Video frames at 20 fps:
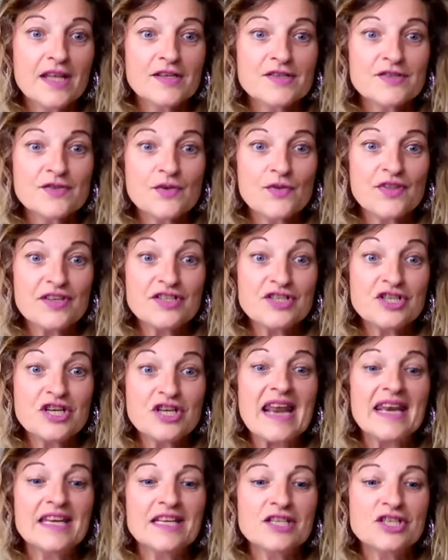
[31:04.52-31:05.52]
so the
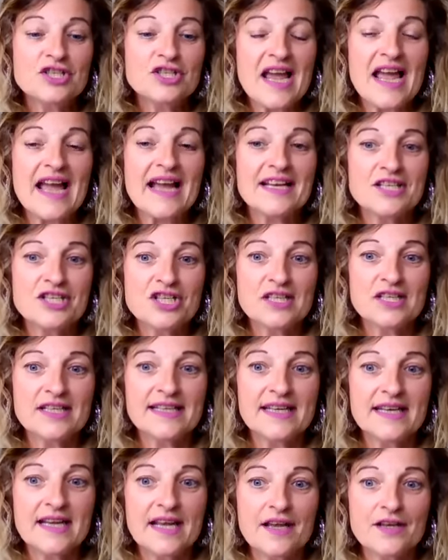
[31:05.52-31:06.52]
challenge
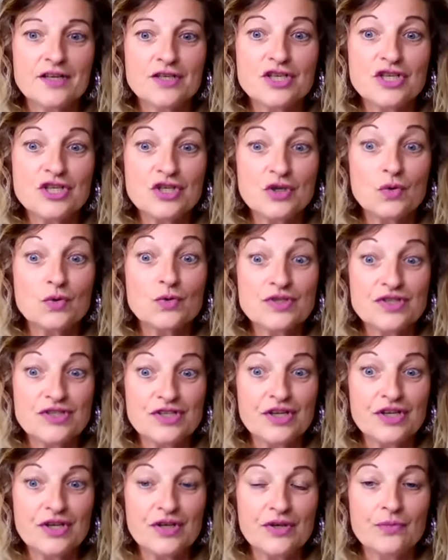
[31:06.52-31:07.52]
actually shows
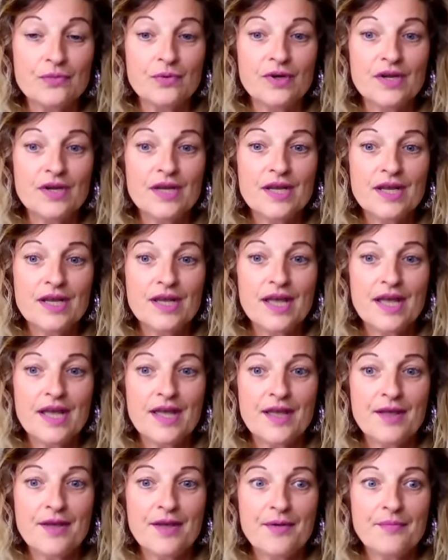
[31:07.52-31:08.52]
you
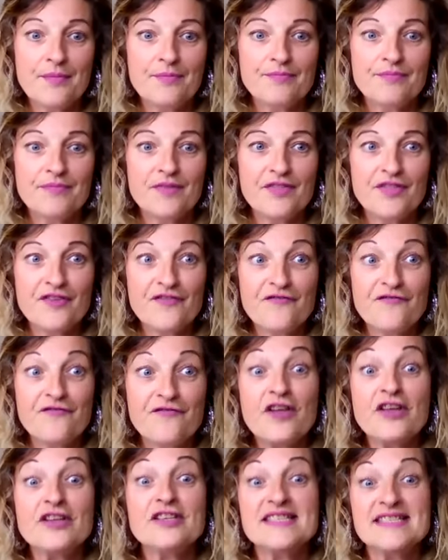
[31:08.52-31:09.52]
um, the
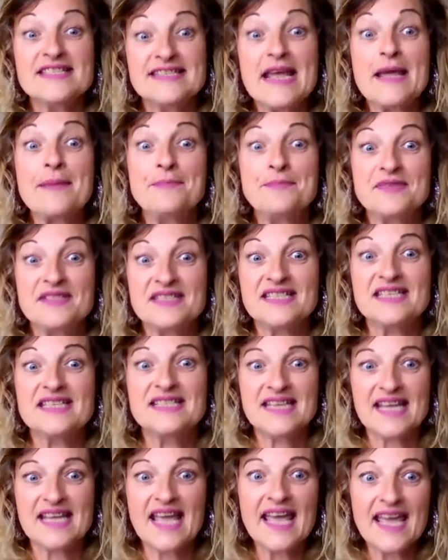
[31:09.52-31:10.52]
first steps to
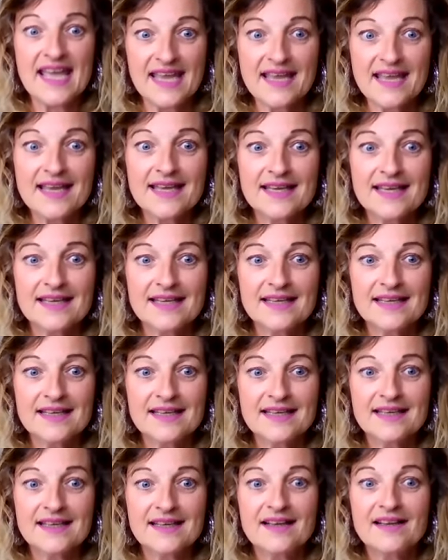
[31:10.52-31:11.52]
take
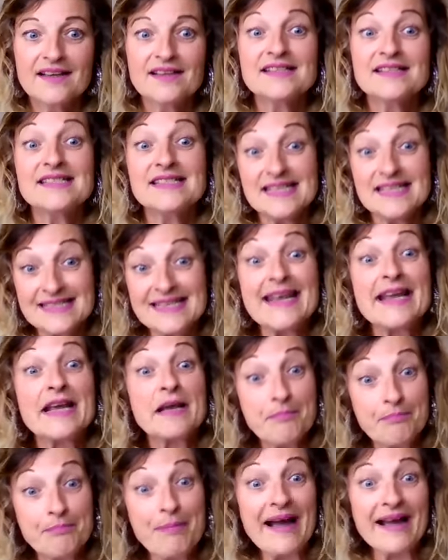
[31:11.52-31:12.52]
to
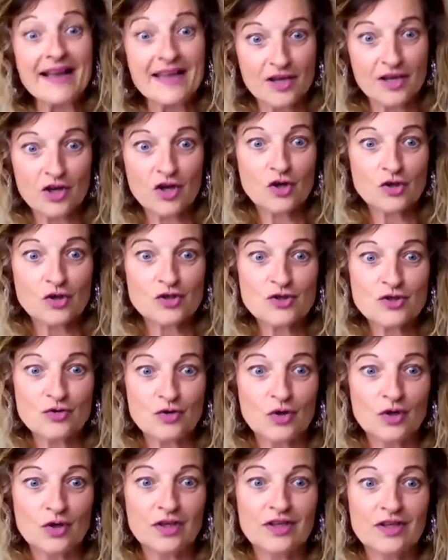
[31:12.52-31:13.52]
take back your
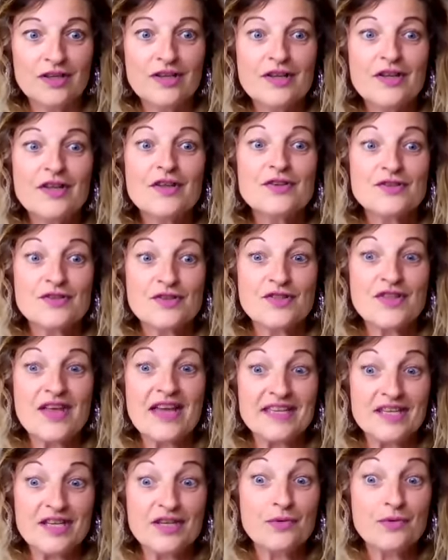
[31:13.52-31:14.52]
control so
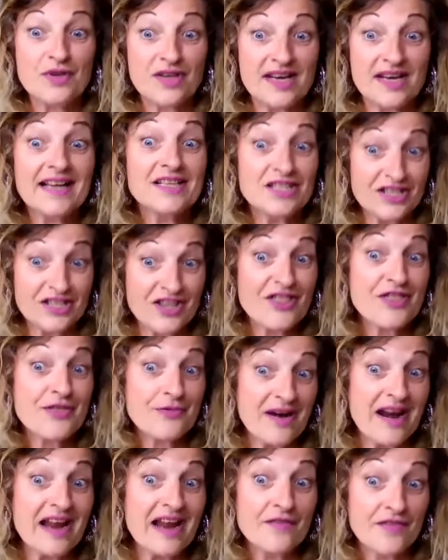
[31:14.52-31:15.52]
that you can actually
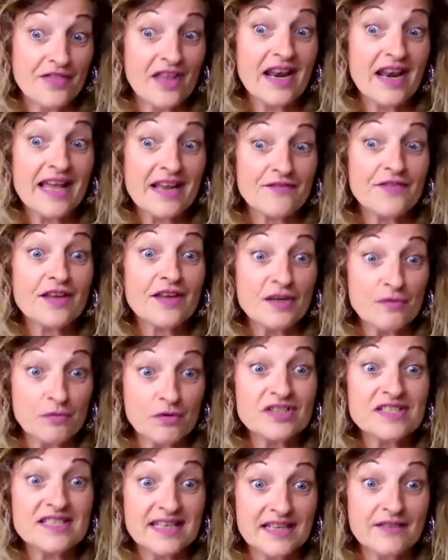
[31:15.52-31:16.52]
thrive in the life that you
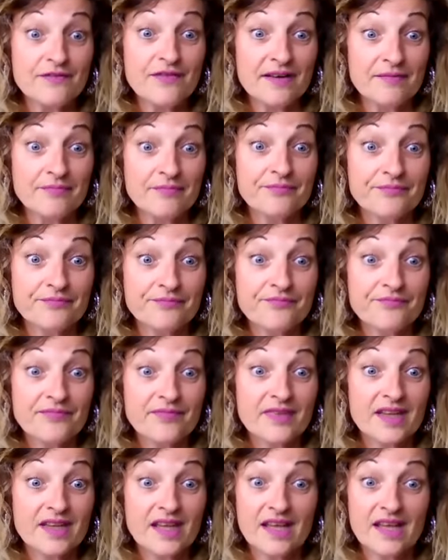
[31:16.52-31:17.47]
want to live in. I